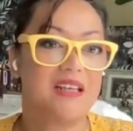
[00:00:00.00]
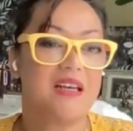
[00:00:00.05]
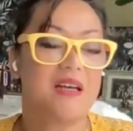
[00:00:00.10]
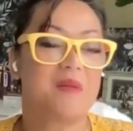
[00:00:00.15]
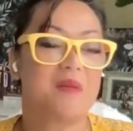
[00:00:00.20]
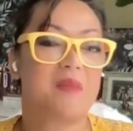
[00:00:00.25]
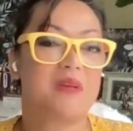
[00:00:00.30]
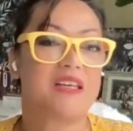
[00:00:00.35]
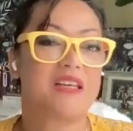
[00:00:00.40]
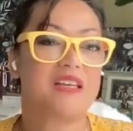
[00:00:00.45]
women
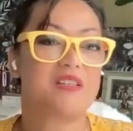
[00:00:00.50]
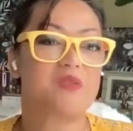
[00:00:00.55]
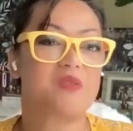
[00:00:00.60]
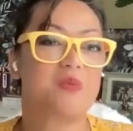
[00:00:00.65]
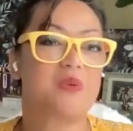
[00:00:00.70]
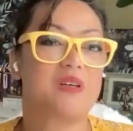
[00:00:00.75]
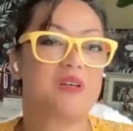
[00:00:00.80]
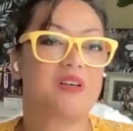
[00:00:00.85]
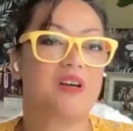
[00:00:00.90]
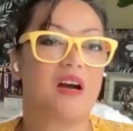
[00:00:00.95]
because
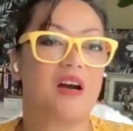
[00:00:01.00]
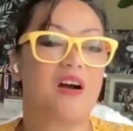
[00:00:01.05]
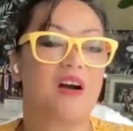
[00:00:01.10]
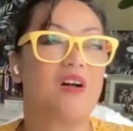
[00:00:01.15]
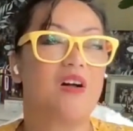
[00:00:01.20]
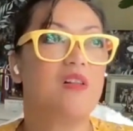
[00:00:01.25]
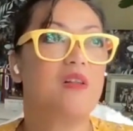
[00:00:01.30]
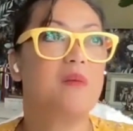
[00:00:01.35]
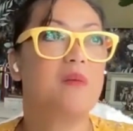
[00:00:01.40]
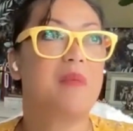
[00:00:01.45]
we're
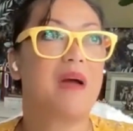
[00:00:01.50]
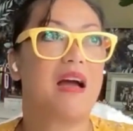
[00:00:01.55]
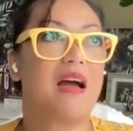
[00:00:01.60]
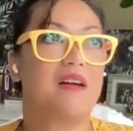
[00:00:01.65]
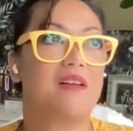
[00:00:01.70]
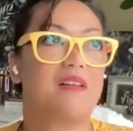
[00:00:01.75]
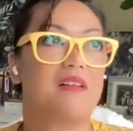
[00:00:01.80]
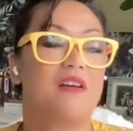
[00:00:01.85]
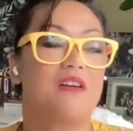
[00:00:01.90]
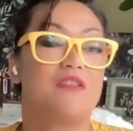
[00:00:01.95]
all
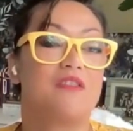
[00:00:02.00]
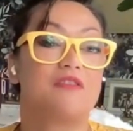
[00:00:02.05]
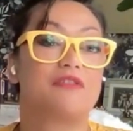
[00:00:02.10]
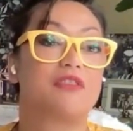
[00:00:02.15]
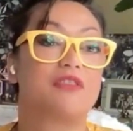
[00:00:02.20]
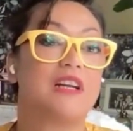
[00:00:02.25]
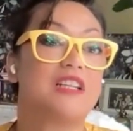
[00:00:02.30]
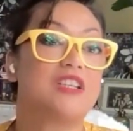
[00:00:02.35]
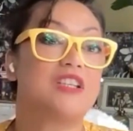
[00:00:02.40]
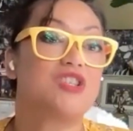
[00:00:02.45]
about
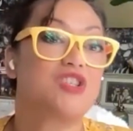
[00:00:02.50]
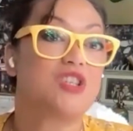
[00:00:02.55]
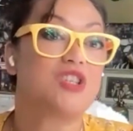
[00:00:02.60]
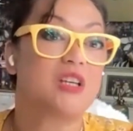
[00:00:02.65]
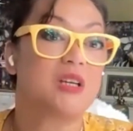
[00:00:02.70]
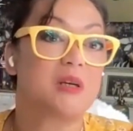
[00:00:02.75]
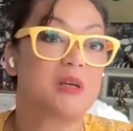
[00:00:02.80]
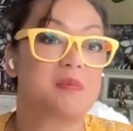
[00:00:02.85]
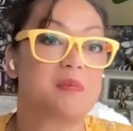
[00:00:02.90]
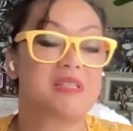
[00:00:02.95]

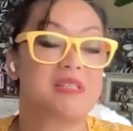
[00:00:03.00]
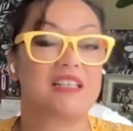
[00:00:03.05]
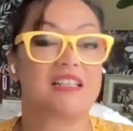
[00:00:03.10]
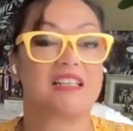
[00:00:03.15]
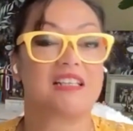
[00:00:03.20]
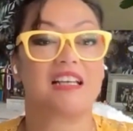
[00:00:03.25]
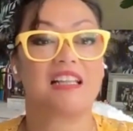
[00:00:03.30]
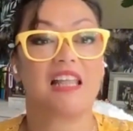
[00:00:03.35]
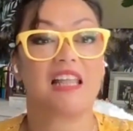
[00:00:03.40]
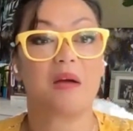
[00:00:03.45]
friendships
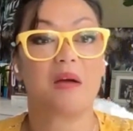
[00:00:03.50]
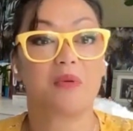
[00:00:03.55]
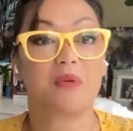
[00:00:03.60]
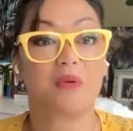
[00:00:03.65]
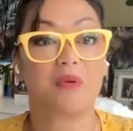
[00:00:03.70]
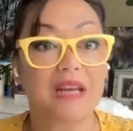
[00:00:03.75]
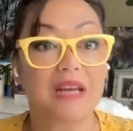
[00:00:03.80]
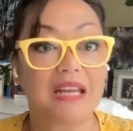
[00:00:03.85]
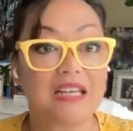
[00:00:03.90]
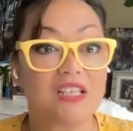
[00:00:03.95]
and
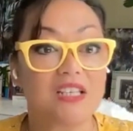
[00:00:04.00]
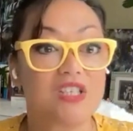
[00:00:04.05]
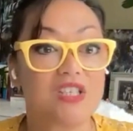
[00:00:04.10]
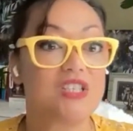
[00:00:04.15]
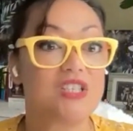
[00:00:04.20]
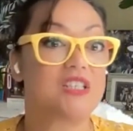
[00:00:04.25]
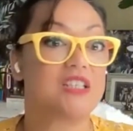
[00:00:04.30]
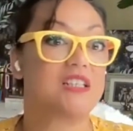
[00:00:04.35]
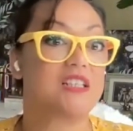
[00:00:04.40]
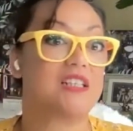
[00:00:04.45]

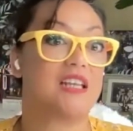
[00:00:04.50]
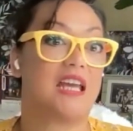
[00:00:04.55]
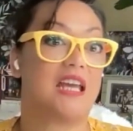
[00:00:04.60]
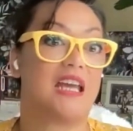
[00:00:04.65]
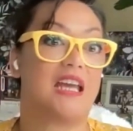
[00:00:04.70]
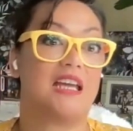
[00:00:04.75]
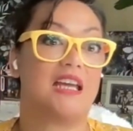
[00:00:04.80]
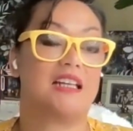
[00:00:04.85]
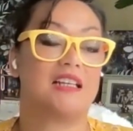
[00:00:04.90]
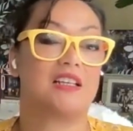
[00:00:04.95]
collaboration
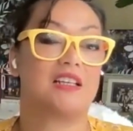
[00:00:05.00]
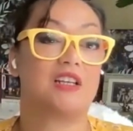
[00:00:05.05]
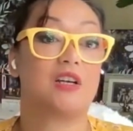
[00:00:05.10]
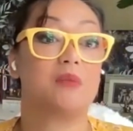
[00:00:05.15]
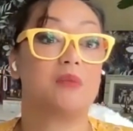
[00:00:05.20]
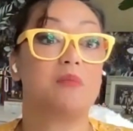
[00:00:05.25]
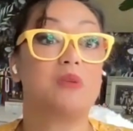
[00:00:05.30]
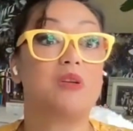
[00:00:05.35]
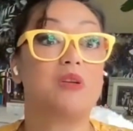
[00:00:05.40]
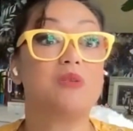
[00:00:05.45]
and
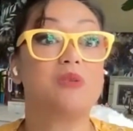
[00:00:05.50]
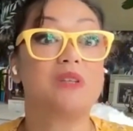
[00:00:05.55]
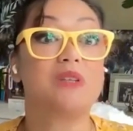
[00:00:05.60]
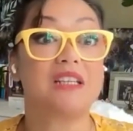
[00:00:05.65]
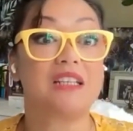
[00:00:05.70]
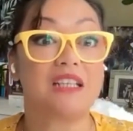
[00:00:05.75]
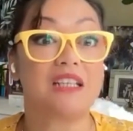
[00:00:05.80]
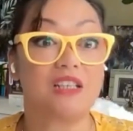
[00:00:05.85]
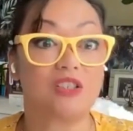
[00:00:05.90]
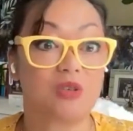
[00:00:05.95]

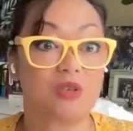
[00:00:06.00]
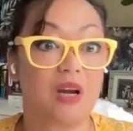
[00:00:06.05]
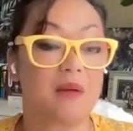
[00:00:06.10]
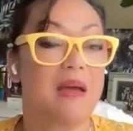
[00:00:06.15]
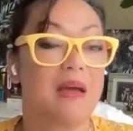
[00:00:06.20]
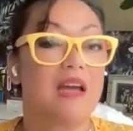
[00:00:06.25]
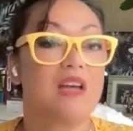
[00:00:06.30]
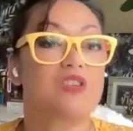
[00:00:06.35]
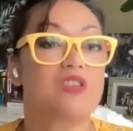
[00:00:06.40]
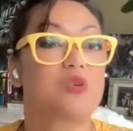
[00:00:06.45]
community
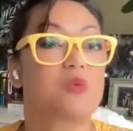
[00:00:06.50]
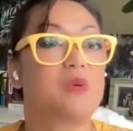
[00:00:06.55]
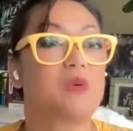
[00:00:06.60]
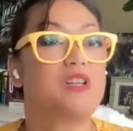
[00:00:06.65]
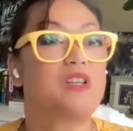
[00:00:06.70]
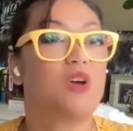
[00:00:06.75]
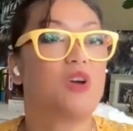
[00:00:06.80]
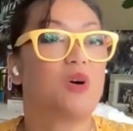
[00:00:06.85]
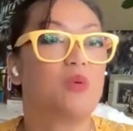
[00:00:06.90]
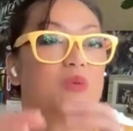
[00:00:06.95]
trust. So we
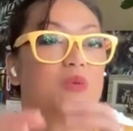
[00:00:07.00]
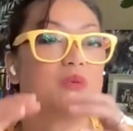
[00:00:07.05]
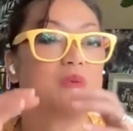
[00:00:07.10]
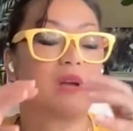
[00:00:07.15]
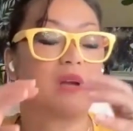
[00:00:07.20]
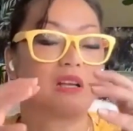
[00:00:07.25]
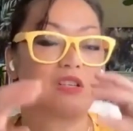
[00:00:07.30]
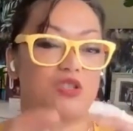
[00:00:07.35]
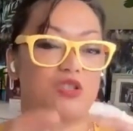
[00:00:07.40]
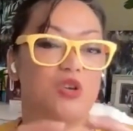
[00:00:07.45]
don't
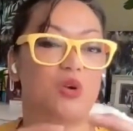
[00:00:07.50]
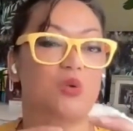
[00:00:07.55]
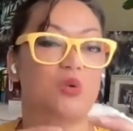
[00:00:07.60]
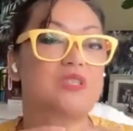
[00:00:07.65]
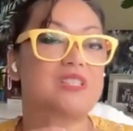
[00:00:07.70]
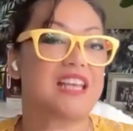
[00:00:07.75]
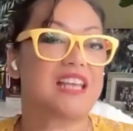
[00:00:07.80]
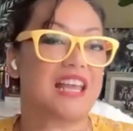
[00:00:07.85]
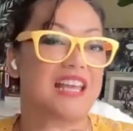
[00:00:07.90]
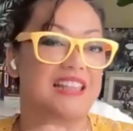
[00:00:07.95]

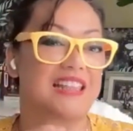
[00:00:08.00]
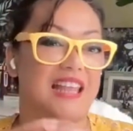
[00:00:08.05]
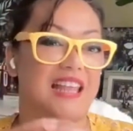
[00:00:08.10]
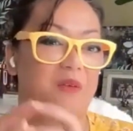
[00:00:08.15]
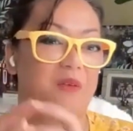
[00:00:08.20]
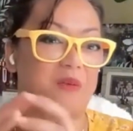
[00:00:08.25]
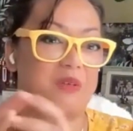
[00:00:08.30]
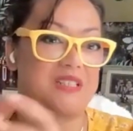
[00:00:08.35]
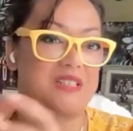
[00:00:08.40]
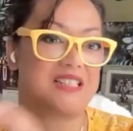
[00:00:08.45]
associate
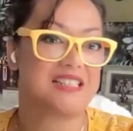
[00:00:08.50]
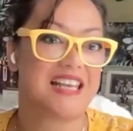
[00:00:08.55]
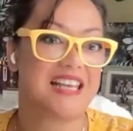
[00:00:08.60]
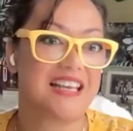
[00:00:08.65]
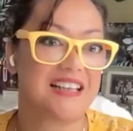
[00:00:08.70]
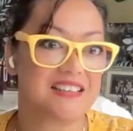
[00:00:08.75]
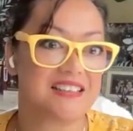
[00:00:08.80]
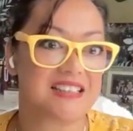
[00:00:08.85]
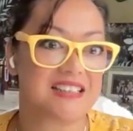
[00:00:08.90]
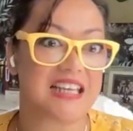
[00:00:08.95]
that with
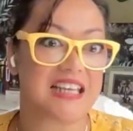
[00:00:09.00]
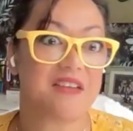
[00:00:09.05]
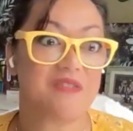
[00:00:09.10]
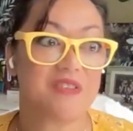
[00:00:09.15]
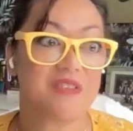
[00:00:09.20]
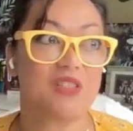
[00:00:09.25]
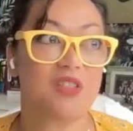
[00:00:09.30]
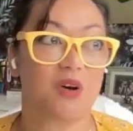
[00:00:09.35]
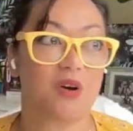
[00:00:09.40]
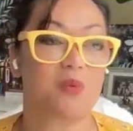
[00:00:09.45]
sales,
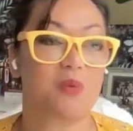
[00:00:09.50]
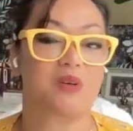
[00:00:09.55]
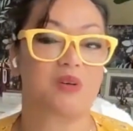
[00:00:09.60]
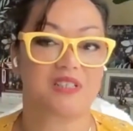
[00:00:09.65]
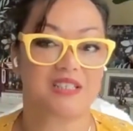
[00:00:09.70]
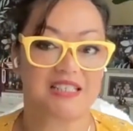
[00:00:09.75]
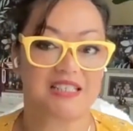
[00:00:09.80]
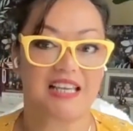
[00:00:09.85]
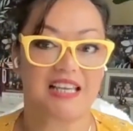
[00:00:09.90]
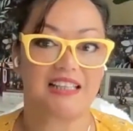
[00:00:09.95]
even though
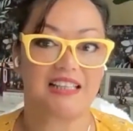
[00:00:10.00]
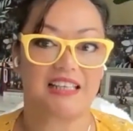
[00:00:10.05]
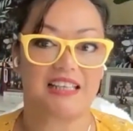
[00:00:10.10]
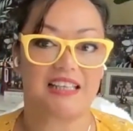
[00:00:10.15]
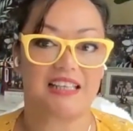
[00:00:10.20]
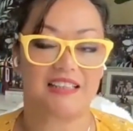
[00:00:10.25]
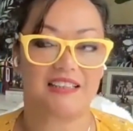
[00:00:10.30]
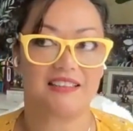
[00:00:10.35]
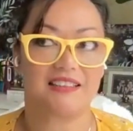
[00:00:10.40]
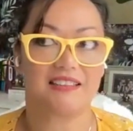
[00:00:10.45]
we're
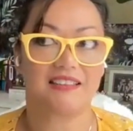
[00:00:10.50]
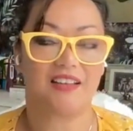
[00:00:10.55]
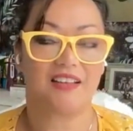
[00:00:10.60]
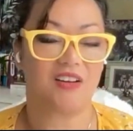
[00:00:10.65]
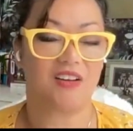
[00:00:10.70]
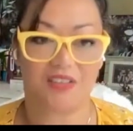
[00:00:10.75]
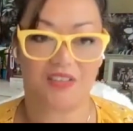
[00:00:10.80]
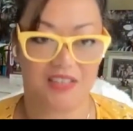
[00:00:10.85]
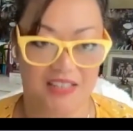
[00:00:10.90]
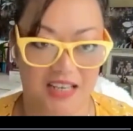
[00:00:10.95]
selling
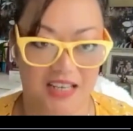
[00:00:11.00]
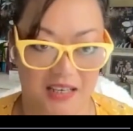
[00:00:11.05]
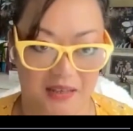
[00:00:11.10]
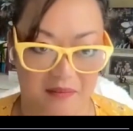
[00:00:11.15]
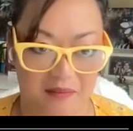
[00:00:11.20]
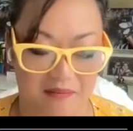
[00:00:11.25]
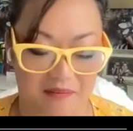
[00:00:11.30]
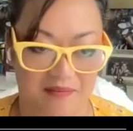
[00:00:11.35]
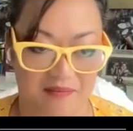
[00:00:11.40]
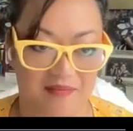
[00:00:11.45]
all the
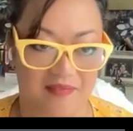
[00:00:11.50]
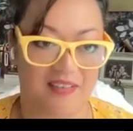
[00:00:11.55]
time.